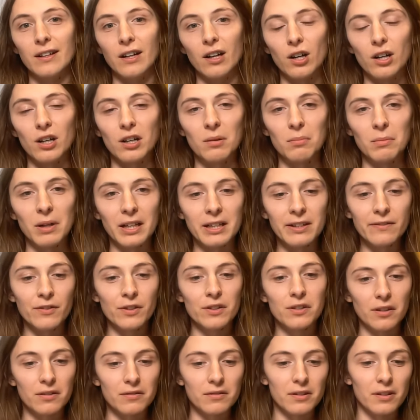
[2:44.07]
um, and if you
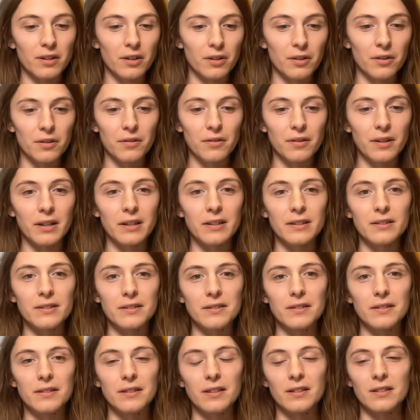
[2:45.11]
don't know, there's
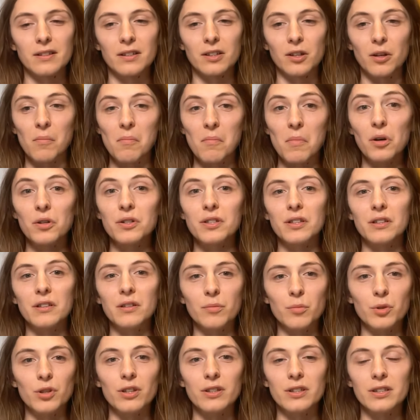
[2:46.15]
there's like a modding
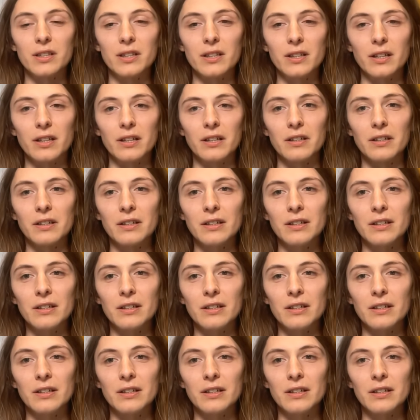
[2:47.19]
community there